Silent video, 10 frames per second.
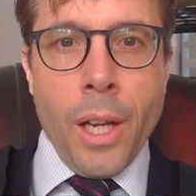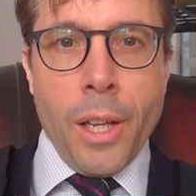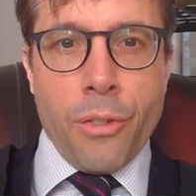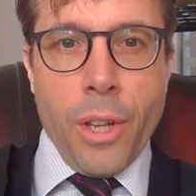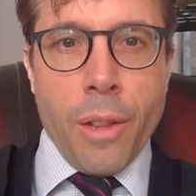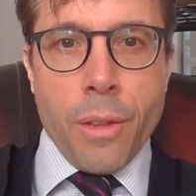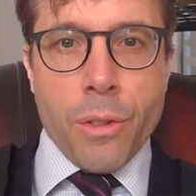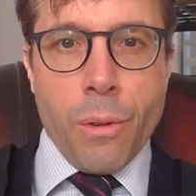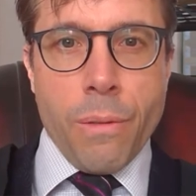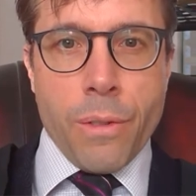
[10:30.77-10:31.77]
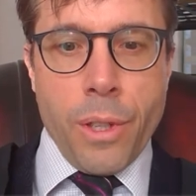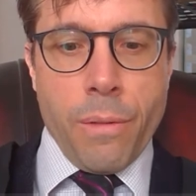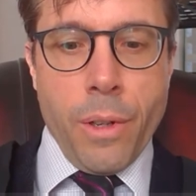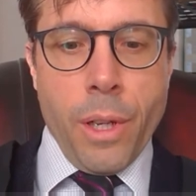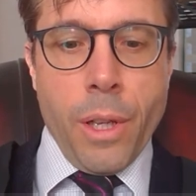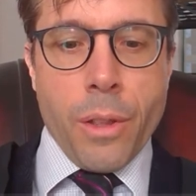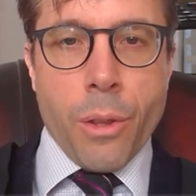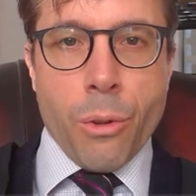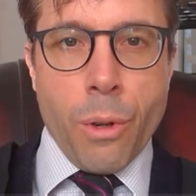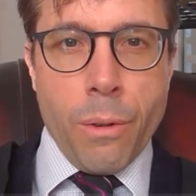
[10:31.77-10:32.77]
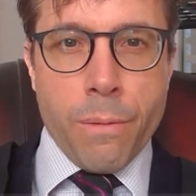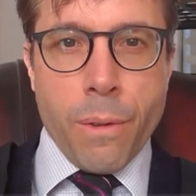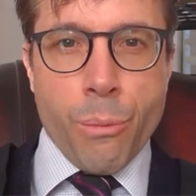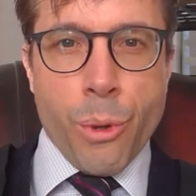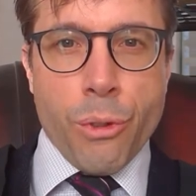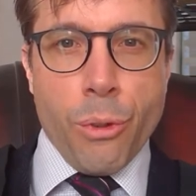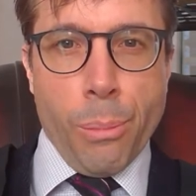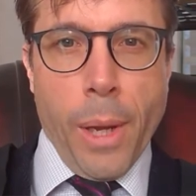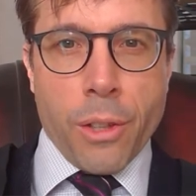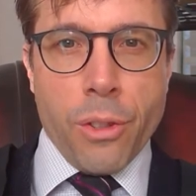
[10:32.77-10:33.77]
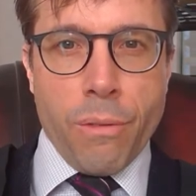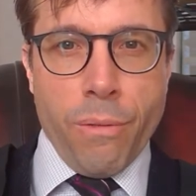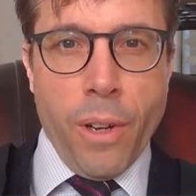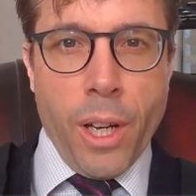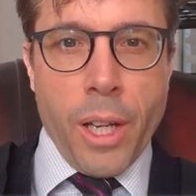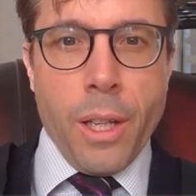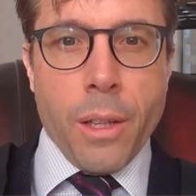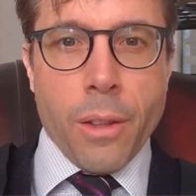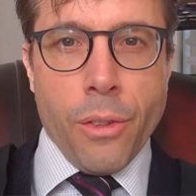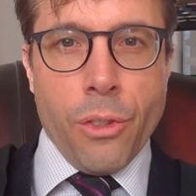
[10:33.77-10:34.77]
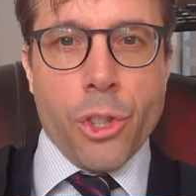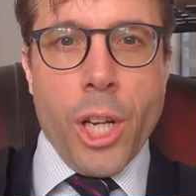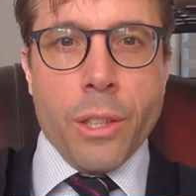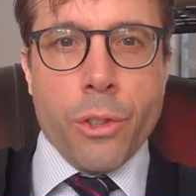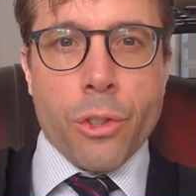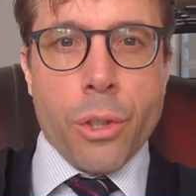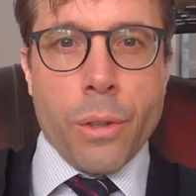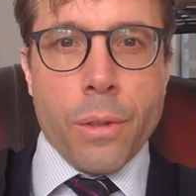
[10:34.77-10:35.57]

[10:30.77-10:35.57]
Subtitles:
It's the other derivative, the derivative with respect to phi, that's a challenge.